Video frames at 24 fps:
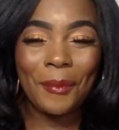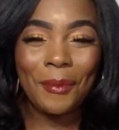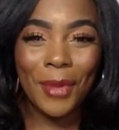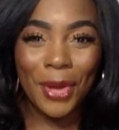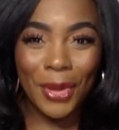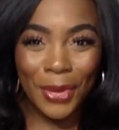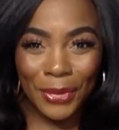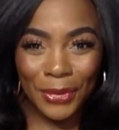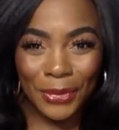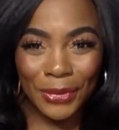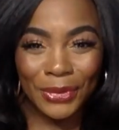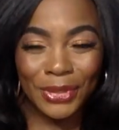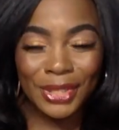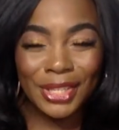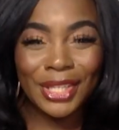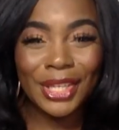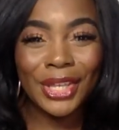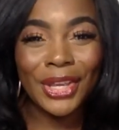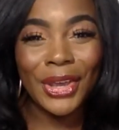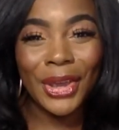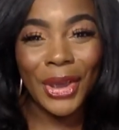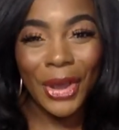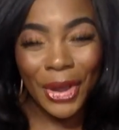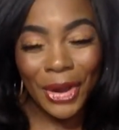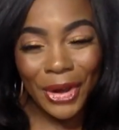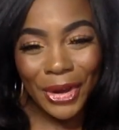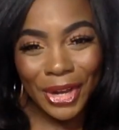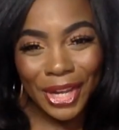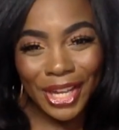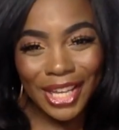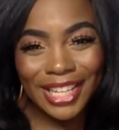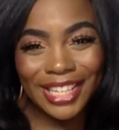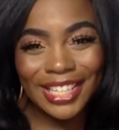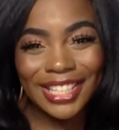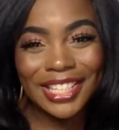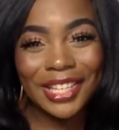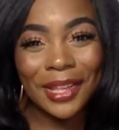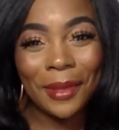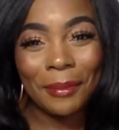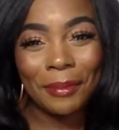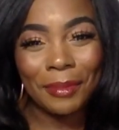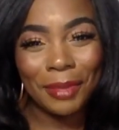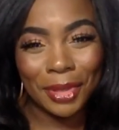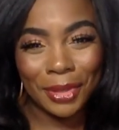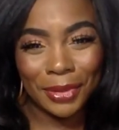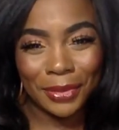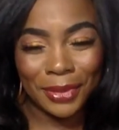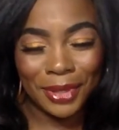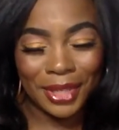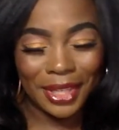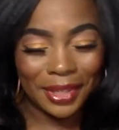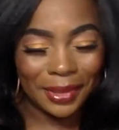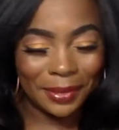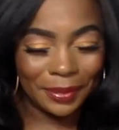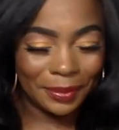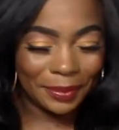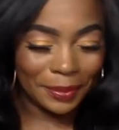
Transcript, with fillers: most current beauty.